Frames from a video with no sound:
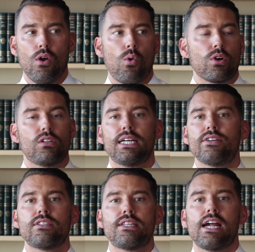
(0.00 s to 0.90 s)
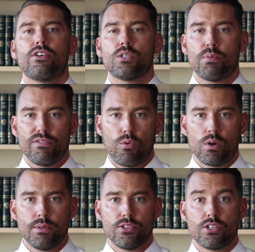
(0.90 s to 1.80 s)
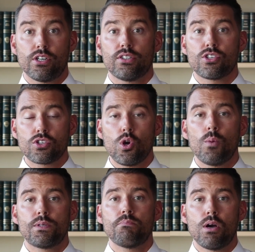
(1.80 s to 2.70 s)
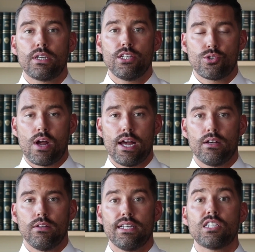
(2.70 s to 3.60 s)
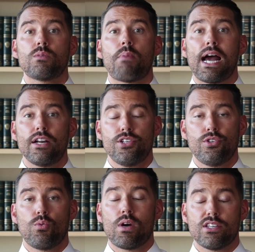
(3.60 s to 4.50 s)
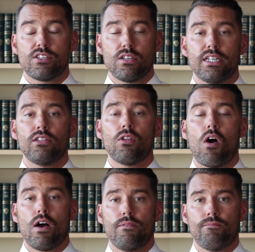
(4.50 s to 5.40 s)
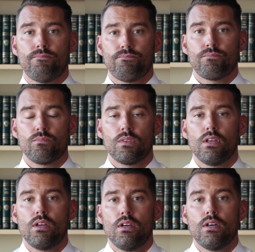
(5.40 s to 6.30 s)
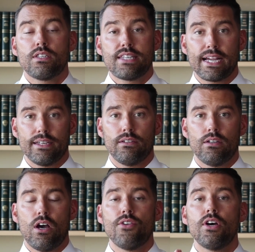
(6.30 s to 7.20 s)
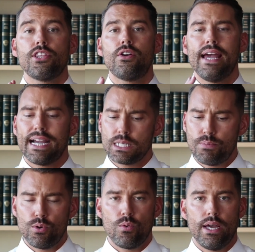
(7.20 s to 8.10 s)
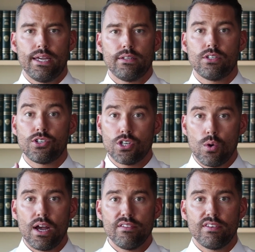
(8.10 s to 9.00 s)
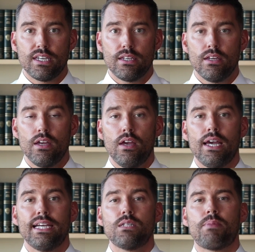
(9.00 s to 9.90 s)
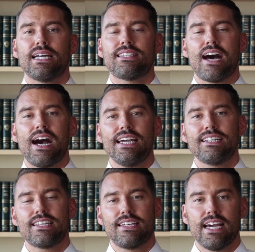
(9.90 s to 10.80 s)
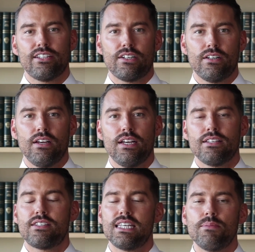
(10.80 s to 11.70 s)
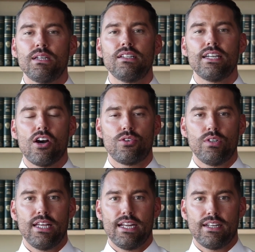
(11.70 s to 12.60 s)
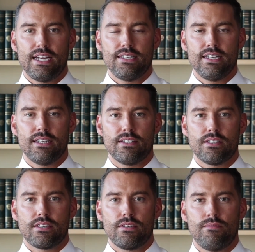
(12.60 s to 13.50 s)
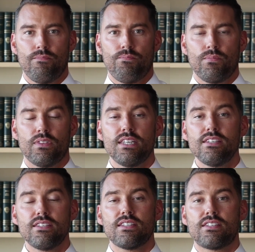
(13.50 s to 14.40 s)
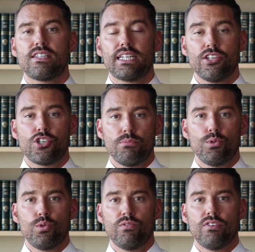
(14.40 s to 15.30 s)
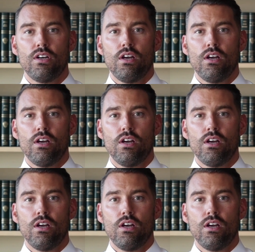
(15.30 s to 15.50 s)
or Clarence Darrow's performance during the Scopes monkey trial inspired you to want to study law. Second, another expert way to show IV is by tying together seemingly unrelated ideas. This is the signature move